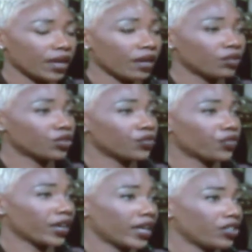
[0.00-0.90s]
I was
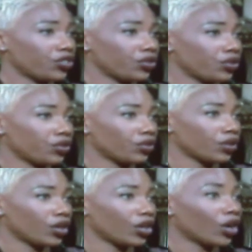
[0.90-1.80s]
afraid to
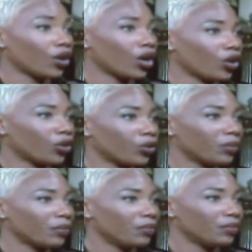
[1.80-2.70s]
go
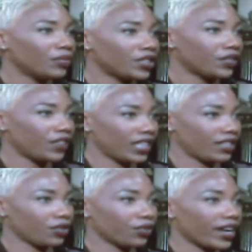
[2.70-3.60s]
home to
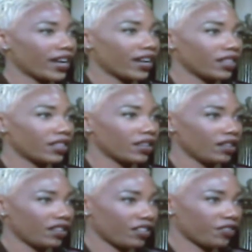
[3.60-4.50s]
face the wrath
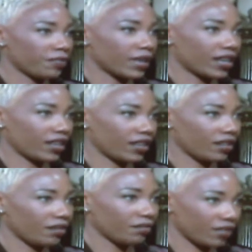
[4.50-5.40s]
of my
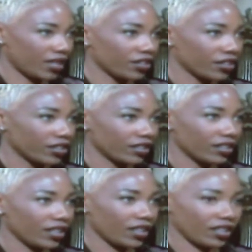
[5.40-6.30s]
mother
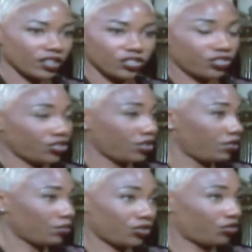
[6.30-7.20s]
because
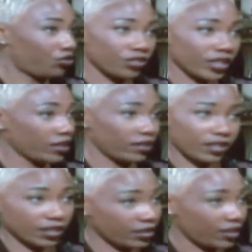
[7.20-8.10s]
she was strict
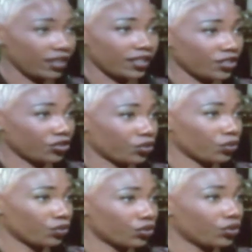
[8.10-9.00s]
and these are the
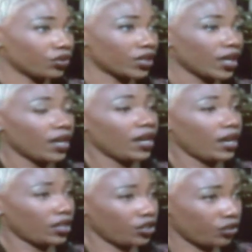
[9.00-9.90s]
rules
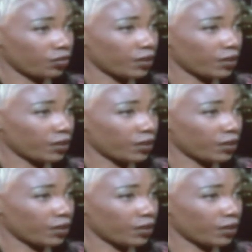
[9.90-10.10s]
and you